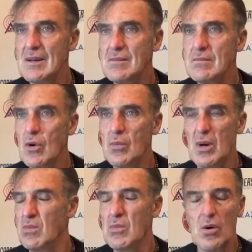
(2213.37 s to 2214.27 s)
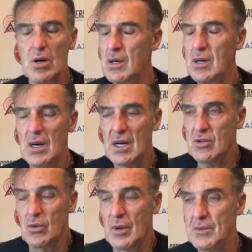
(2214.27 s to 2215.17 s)
Moore, I don't
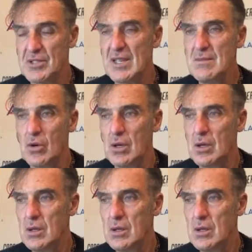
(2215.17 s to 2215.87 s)
know why we signed Moore.